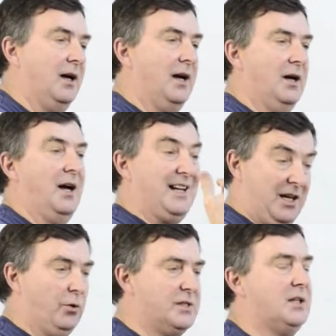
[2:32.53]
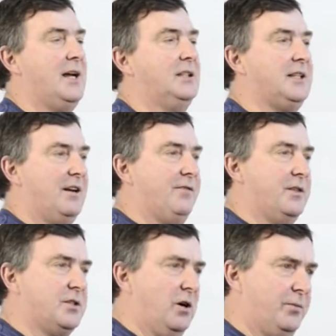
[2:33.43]
and I always like to
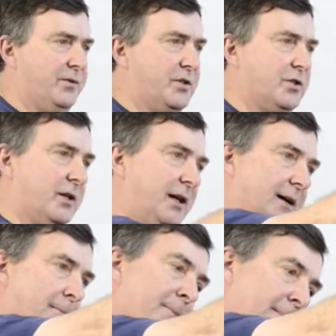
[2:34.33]
have the top of the tree